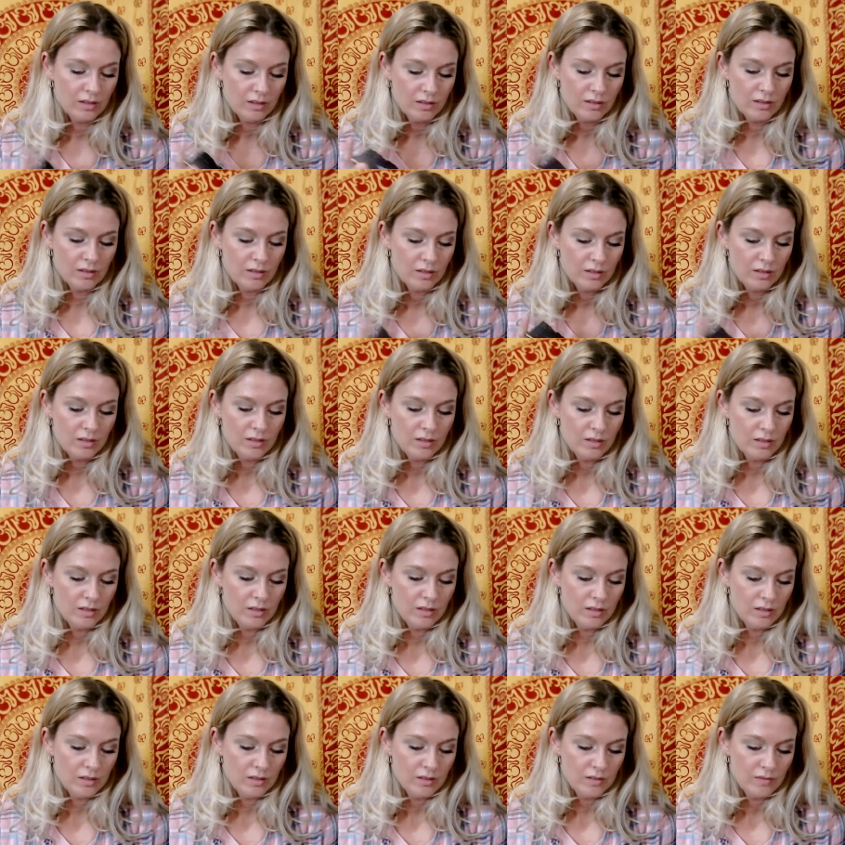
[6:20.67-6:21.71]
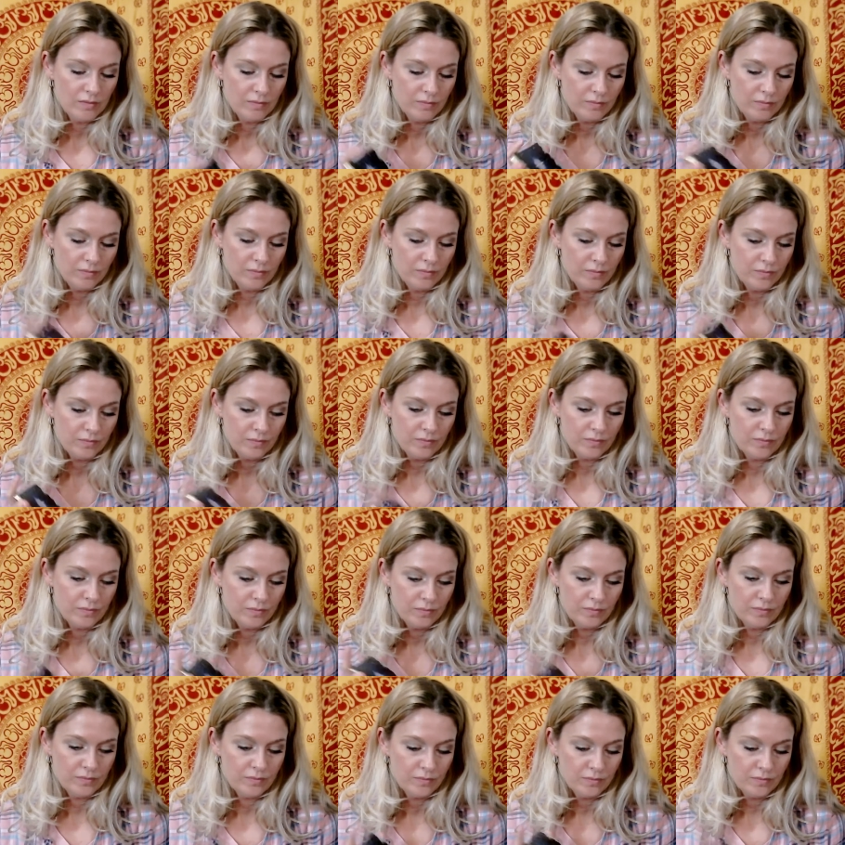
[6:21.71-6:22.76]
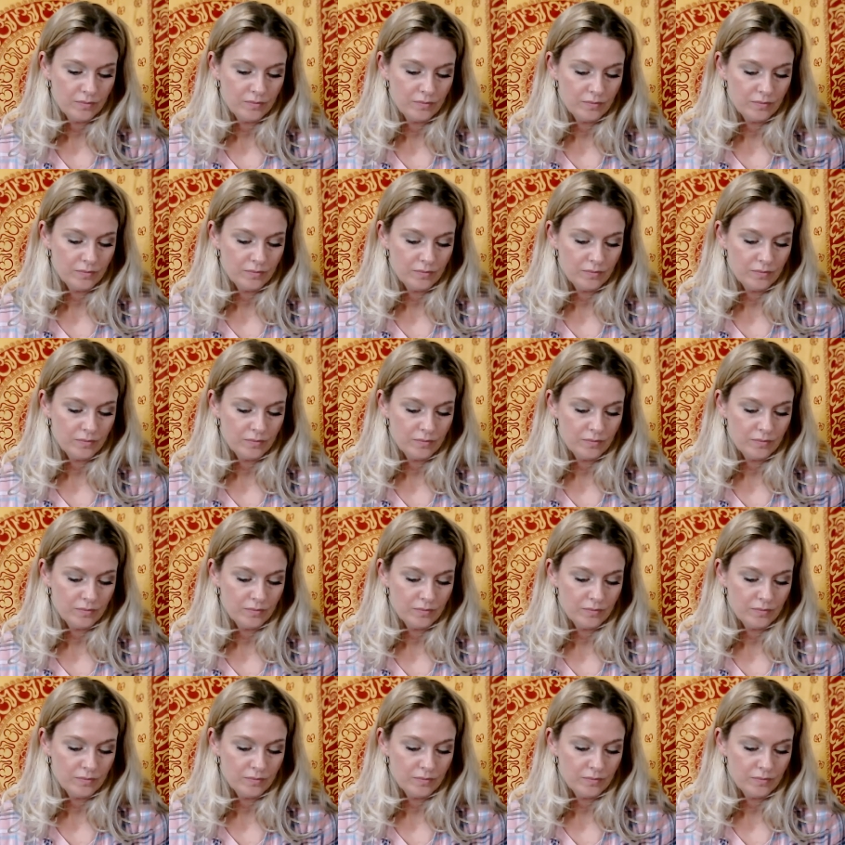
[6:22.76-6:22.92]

Nobody speaks.